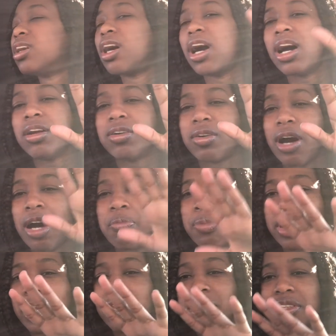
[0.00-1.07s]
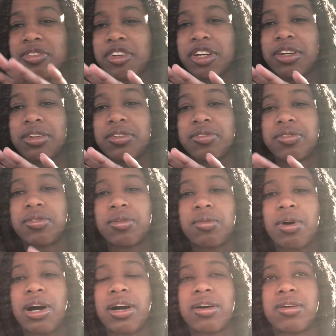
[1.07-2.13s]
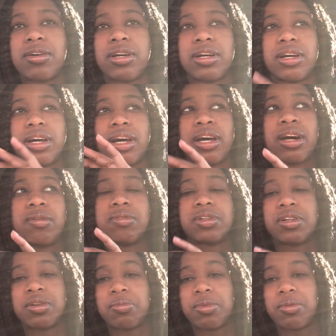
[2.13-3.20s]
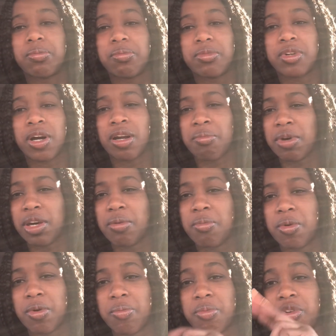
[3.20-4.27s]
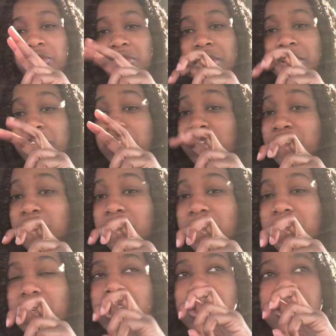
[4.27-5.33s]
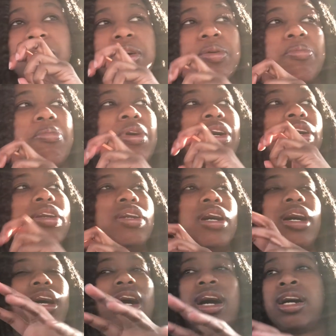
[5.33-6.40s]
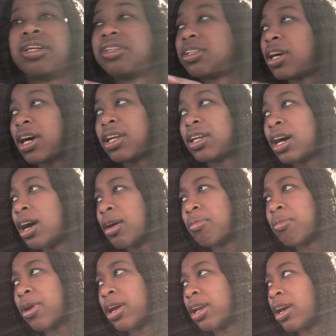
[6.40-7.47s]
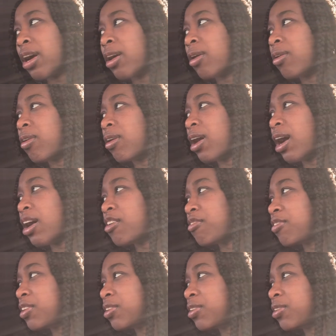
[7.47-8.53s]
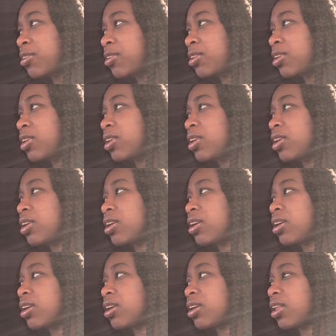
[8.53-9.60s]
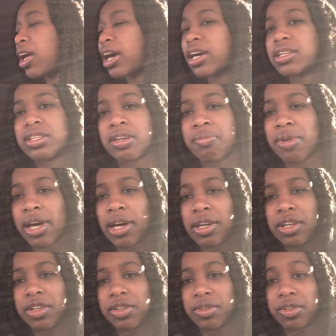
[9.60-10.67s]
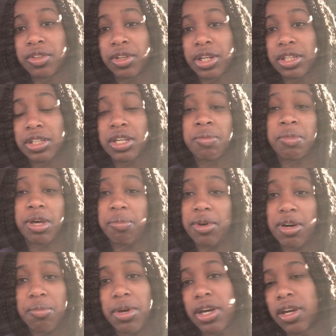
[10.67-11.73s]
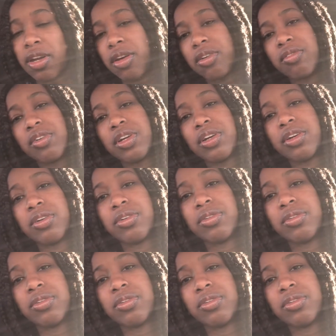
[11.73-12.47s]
I don't know. I planned this video for a while and I was gonna try to make it more professional, but I just had time right now. I feel like it's something I need to address, and maybe I'll make another video